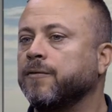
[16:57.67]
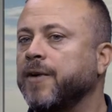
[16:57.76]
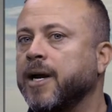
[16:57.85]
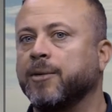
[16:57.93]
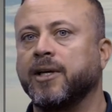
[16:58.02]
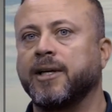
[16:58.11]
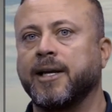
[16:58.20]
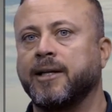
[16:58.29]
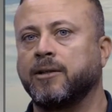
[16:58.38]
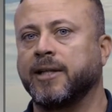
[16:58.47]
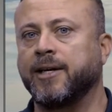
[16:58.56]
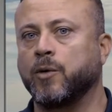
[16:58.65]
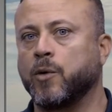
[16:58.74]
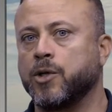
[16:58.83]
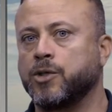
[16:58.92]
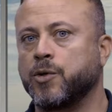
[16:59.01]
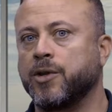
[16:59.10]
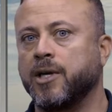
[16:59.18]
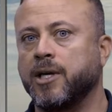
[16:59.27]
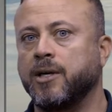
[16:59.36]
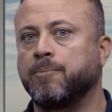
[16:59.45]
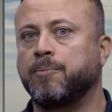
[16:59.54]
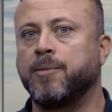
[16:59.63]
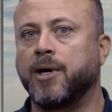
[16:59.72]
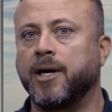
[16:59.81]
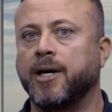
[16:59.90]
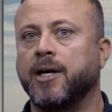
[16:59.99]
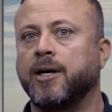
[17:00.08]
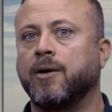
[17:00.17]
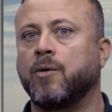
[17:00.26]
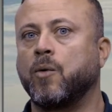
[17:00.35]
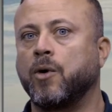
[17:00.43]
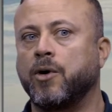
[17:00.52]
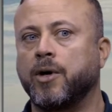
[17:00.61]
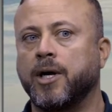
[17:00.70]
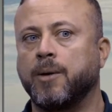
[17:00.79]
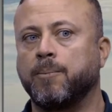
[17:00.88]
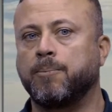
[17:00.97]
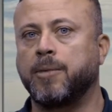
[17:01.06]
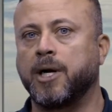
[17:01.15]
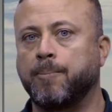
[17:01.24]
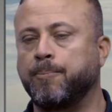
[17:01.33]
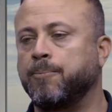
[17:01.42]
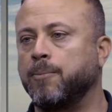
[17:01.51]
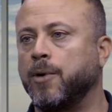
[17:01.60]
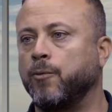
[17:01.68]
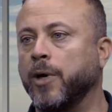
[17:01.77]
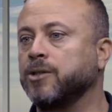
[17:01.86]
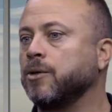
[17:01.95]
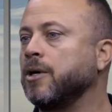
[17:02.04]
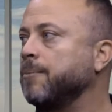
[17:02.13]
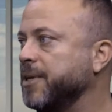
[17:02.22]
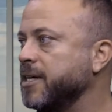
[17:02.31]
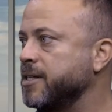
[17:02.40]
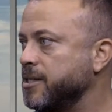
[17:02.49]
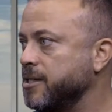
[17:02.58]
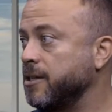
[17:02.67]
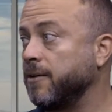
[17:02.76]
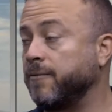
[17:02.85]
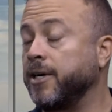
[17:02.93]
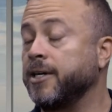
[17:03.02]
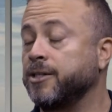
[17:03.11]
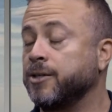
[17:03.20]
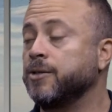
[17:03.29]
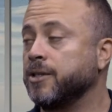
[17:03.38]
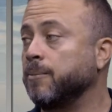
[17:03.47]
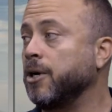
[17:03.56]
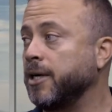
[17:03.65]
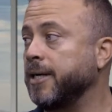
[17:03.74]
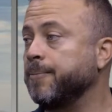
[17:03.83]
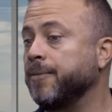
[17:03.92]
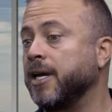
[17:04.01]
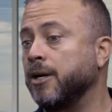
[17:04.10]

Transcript: family landlords or rental complexes, they're very attuned to the market. They